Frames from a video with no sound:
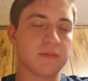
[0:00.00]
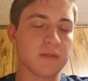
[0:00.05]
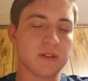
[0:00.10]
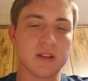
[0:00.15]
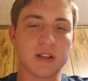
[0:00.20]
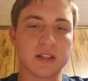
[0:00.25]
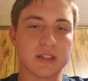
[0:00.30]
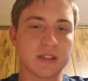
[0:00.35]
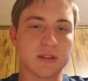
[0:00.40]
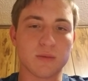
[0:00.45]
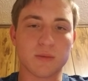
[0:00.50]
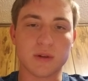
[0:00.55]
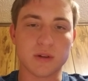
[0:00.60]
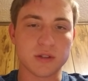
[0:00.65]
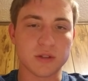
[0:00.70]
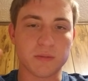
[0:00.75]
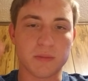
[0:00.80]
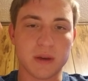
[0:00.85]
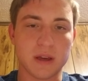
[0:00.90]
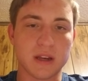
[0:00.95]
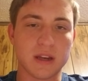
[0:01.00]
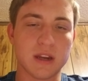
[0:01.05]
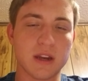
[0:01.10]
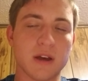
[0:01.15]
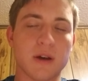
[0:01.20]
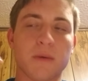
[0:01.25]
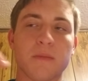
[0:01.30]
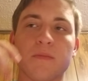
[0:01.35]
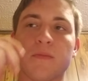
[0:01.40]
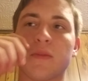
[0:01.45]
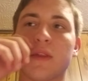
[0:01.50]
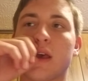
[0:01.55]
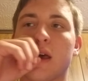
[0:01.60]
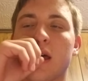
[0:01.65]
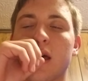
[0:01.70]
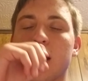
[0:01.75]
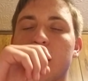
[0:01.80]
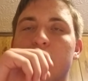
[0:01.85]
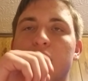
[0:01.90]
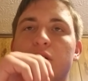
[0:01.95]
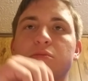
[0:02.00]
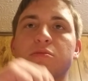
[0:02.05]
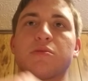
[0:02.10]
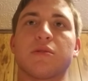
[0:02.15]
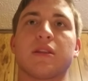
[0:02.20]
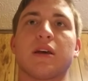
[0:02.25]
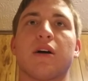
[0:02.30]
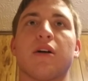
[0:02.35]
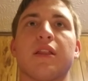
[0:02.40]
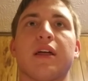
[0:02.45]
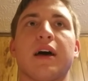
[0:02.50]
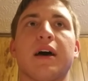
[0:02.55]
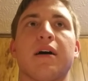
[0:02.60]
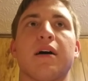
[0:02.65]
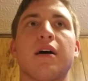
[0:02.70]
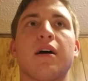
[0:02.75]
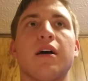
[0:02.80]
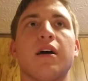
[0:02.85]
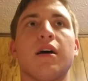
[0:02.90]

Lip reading: lets the wheel spin, helps with all that.